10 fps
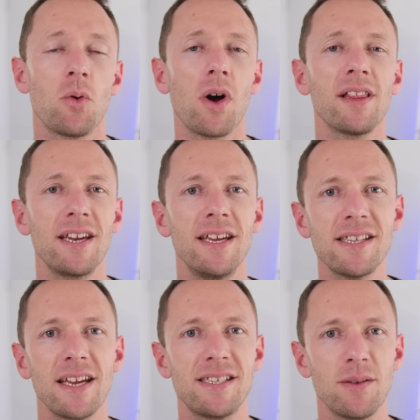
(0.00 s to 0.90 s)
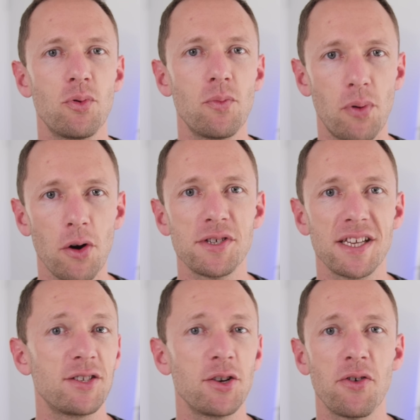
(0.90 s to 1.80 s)
So while it is a simple
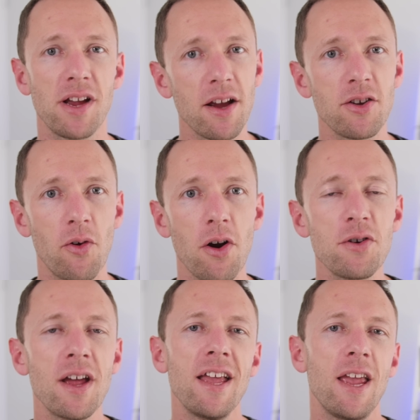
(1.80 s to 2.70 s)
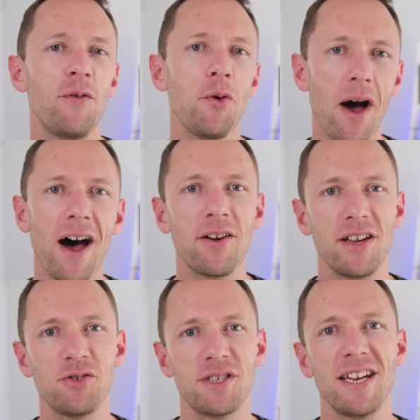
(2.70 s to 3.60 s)
process to create your own, if you are
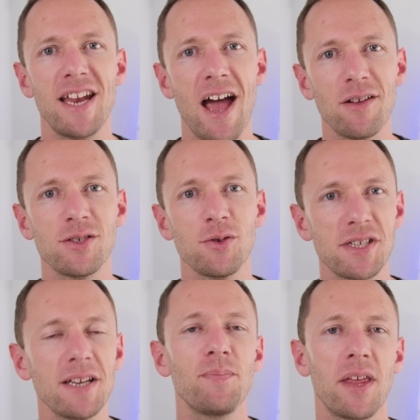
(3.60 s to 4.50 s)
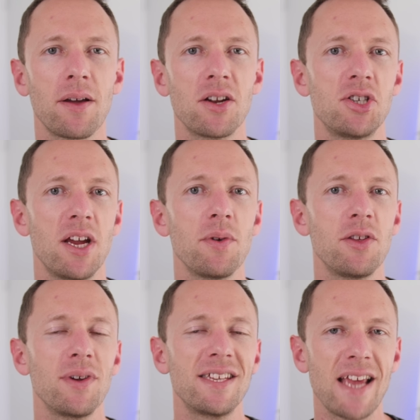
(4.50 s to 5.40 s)
interested in outsourcing, then I'm gonna share
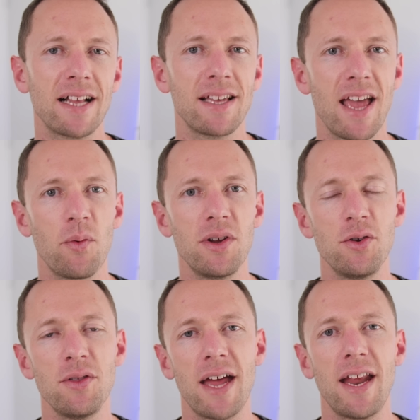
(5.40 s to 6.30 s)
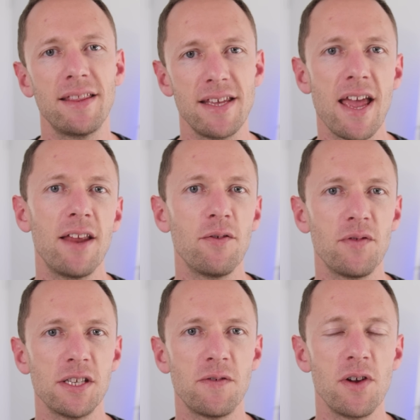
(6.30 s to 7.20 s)
with you exactly how we do that at the end of this